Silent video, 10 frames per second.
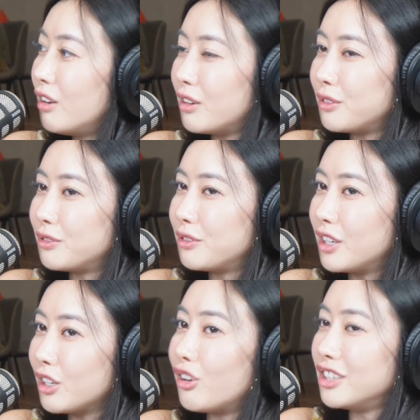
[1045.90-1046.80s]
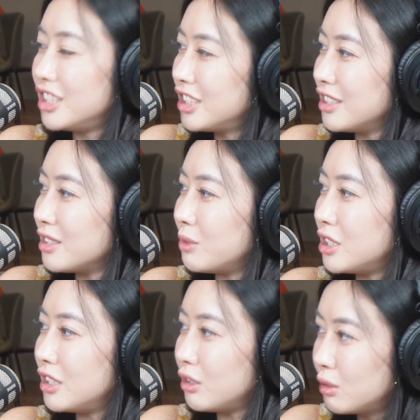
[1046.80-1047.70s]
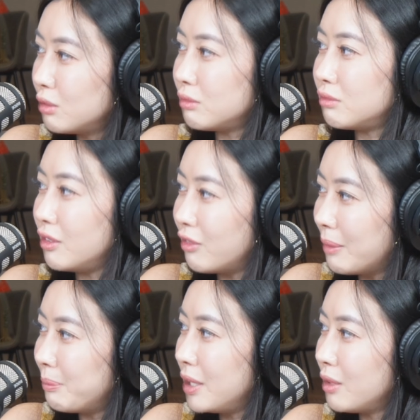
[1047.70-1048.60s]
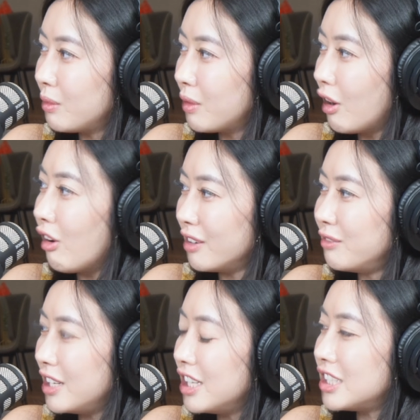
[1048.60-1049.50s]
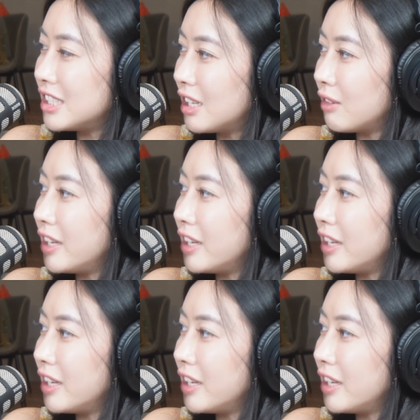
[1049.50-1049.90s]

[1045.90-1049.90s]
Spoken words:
of conditions, which include revamping Holland Village itself,